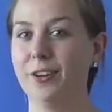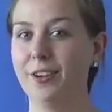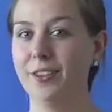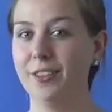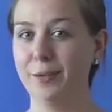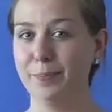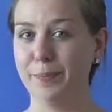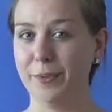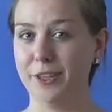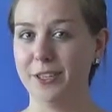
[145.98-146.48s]
one of
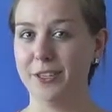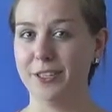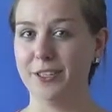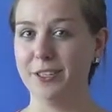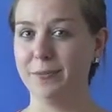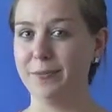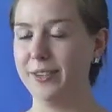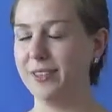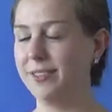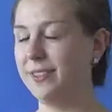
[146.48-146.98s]
the
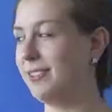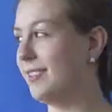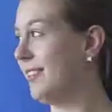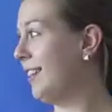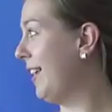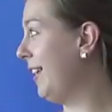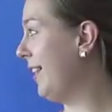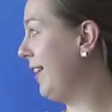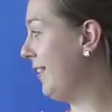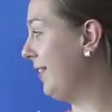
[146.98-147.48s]
participants
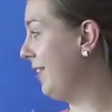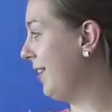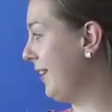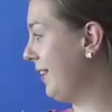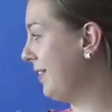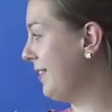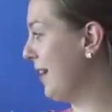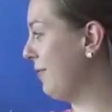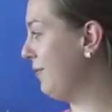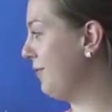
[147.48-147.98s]
in
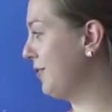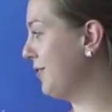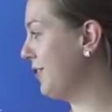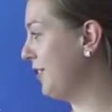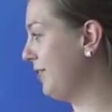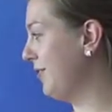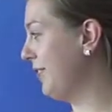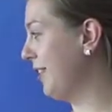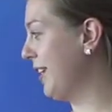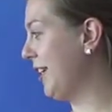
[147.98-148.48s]
the TEFL
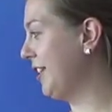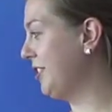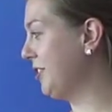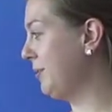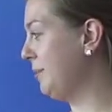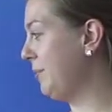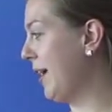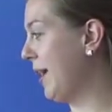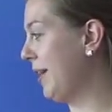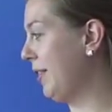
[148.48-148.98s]

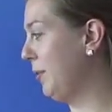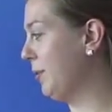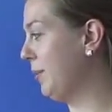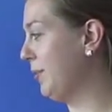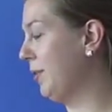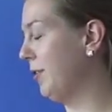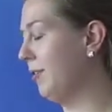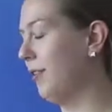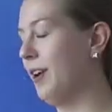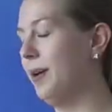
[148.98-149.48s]
Certification Pilot
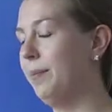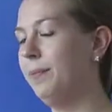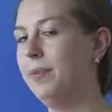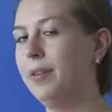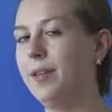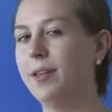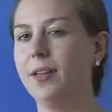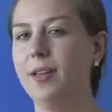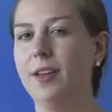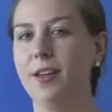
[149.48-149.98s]
Program.
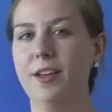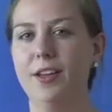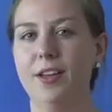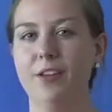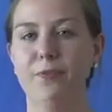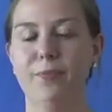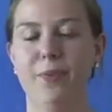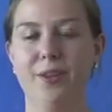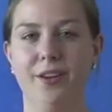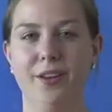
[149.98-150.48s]

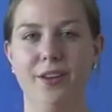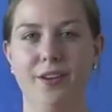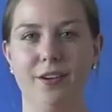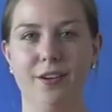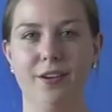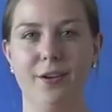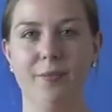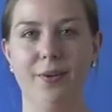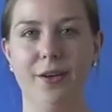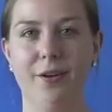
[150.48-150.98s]
I've been
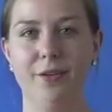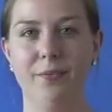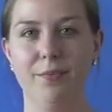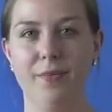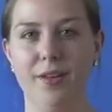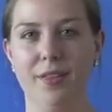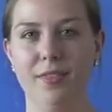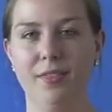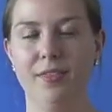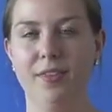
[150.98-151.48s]
here about a
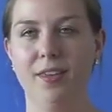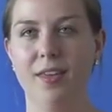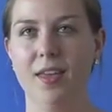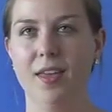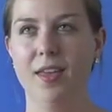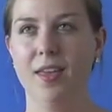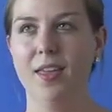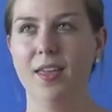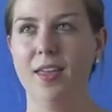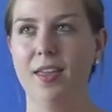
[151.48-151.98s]

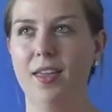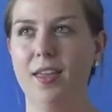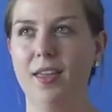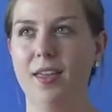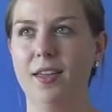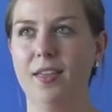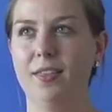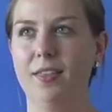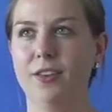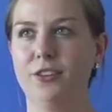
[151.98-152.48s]
month,
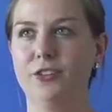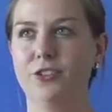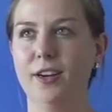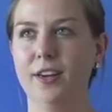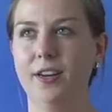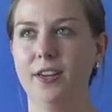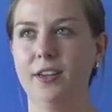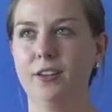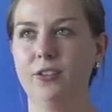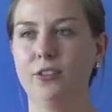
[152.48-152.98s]
and the
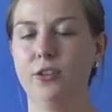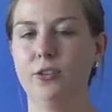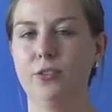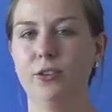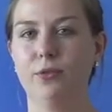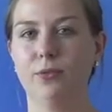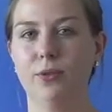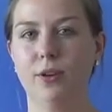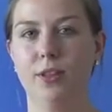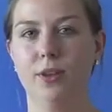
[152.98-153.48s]
training is
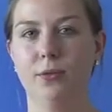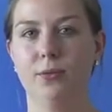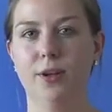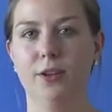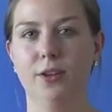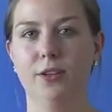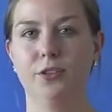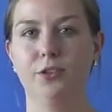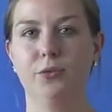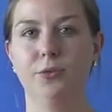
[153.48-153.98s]
going really
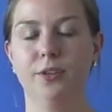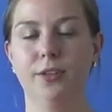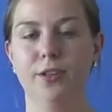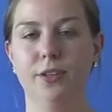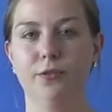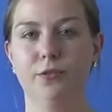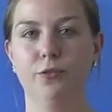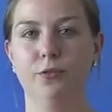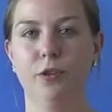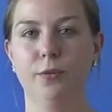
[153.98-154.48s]
well. It's
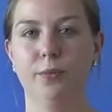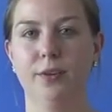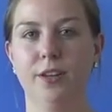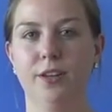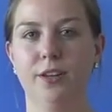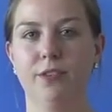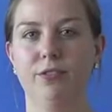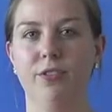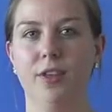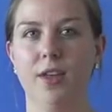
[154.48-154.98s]
really
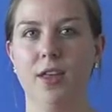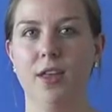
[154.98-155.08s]
informative.